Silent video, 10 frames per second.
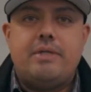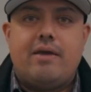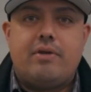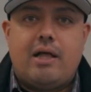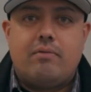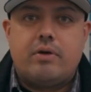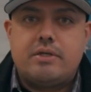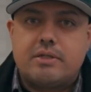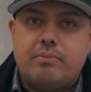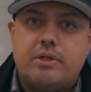David
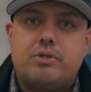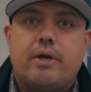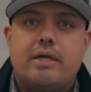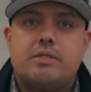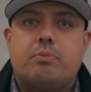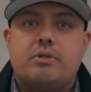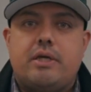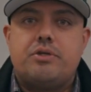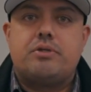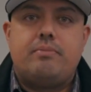Alvarez. I'm the
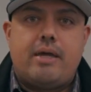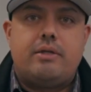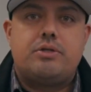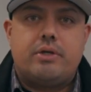transportation manager